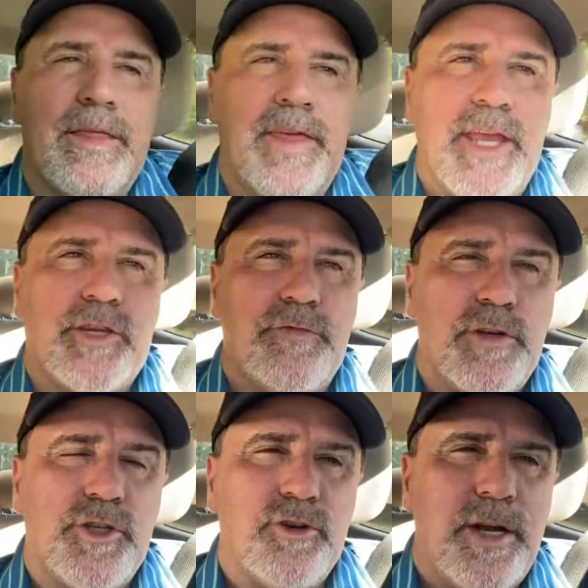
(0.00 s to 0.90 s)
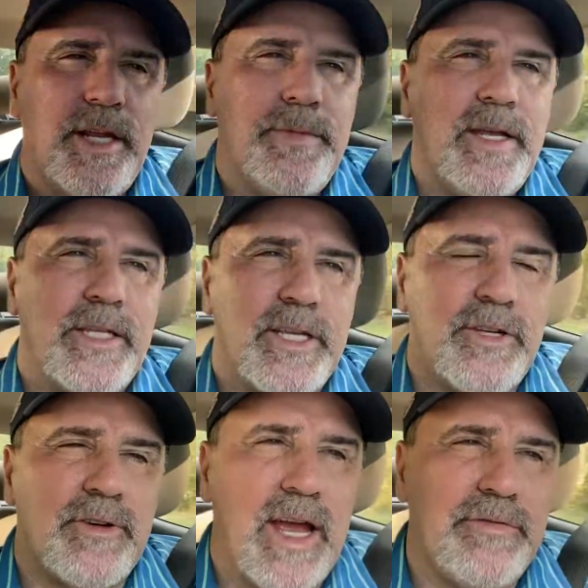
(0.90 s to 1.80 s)
thank you for joining me as I
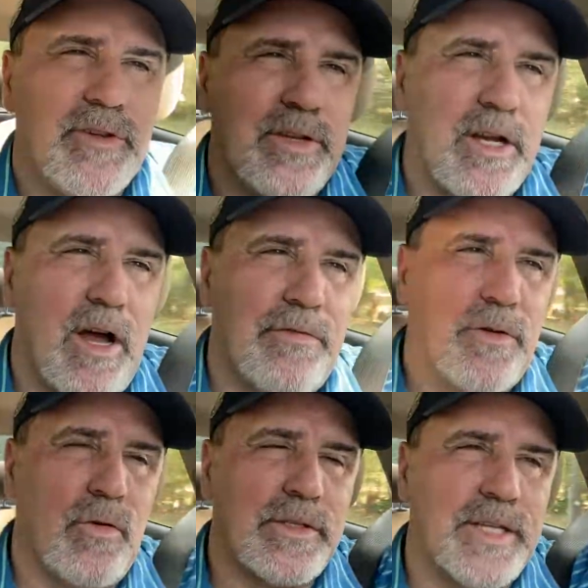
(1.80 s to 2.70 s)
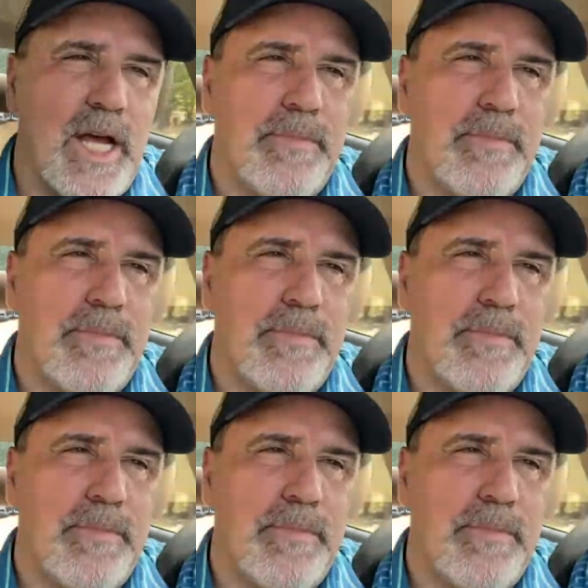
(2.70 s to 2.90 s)
drive to the golf course to help